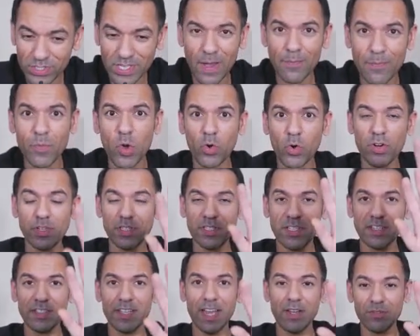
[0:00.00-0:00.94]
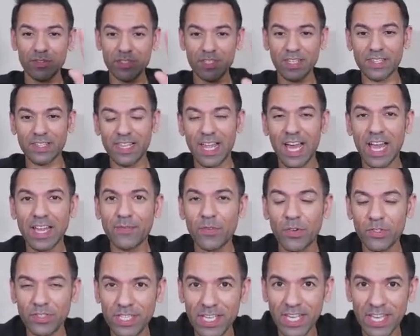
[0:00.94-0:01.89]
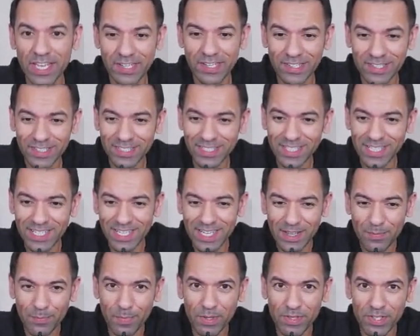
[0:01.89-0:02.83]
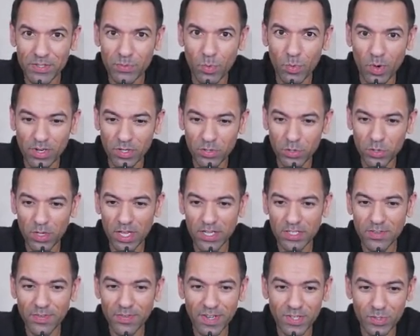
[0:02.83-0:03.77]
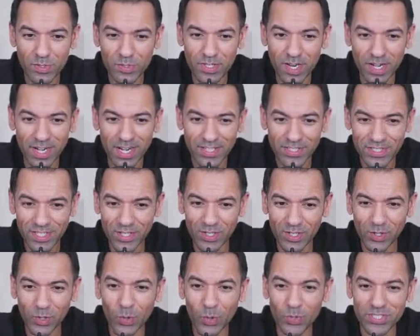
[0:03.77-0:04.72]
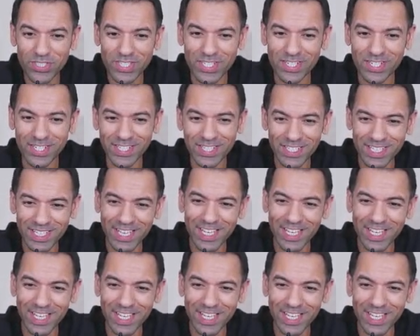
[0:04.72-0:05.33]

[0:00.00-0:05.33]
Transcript: I'm not going to announce it live on the air, but there's one or two individuals that are actually close here.